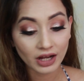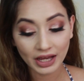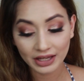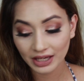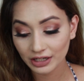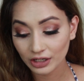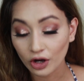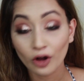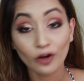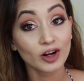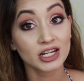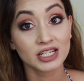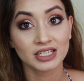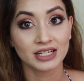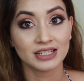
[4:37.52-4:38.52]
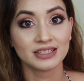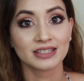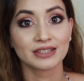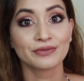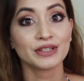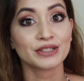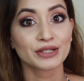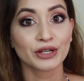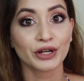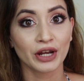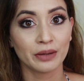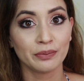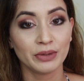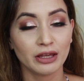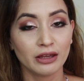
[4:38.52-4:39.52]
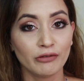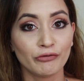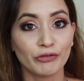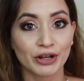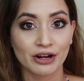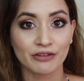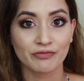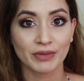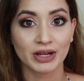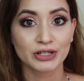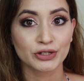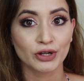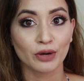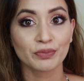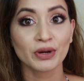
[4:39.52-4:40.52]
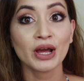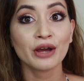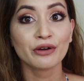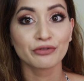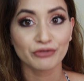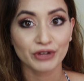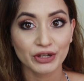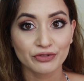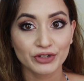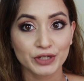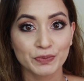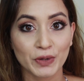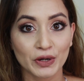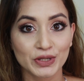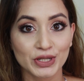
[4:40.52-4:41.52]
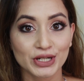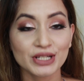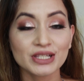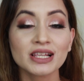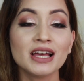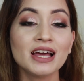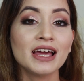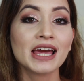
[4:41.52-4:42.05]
I can already tell this is gonna be one of my top favorite powders,